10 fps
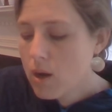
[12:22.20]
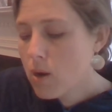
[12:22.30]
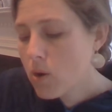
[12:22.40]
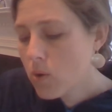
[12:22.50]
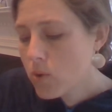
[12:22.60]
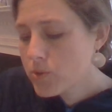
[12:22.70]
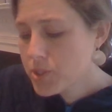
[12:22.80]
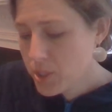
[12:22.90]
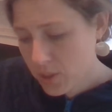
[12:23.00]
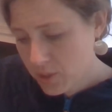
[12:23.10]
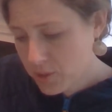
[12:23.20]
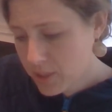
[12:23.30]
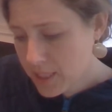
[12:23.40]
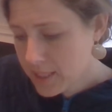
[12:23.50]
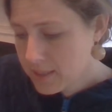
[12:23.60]
Oh,
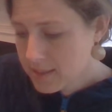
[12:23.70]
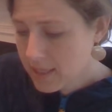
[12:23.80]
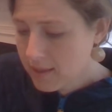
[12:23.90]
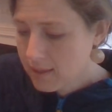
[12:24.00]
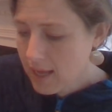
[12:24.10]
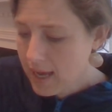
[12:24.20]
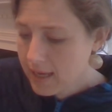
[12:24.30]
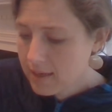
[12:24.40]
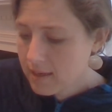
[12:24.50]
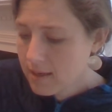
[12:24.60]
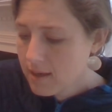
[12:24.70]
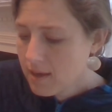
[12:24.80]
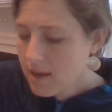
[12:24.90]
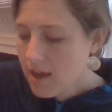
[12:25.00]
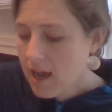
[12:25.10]
children, said the lion.
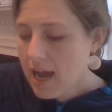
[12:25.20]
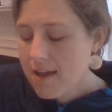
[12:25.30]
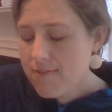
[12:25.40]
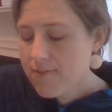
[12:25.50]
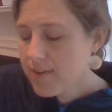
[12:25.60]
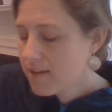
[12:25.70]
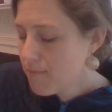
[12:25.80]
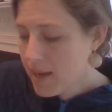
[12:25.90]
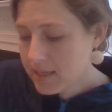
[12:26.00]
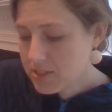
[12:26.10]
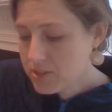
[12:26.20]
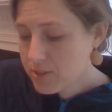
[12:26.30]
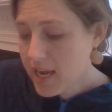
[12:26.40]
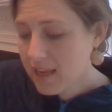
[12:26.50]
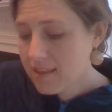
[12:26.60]
I feel my
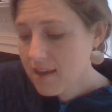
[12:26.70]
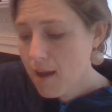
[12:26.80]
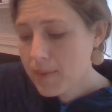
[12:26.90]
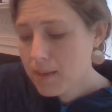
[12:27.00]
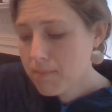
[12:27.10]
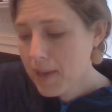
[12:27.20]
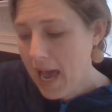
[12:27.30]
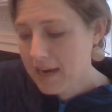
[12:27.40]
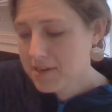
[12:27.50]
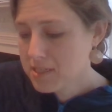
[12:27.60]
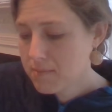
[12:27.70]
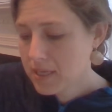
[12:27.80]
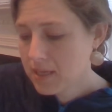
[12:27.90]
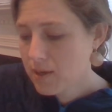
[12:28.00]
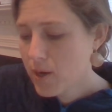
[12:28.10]
strength coming back to
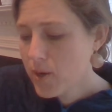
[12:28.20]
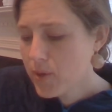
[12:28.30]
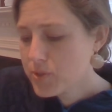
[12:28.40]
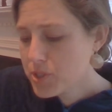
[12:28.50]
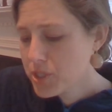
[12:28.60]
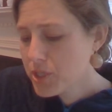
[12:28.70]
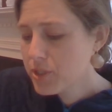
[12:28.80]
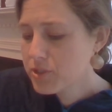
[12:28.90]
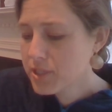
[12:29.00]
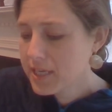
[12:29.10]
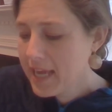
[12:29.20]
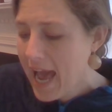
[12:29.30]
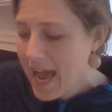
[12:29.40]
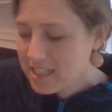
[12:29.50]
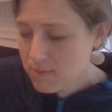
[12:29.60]
me. Oh, children,
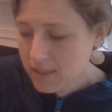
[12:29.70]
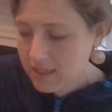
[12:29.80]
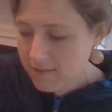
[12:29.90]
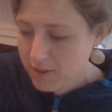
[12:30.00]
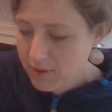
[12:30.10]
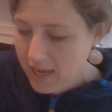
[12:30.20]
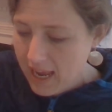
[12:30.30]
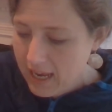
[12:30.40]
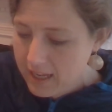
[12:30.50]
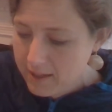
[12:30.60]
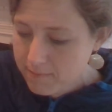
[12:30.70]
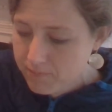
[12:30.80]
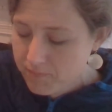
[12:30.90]
catch me if you can.